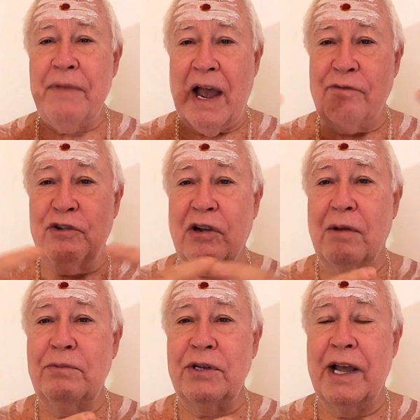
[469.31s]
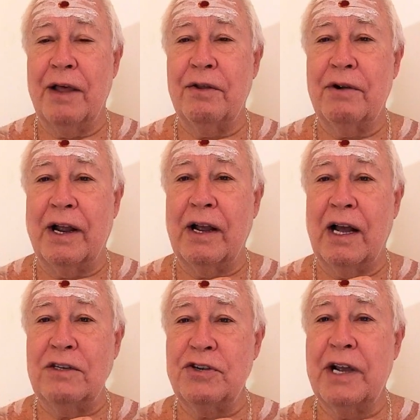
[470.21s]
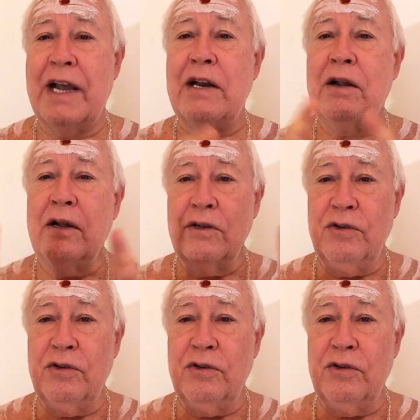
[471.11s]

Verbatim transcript: have to come together and conjugate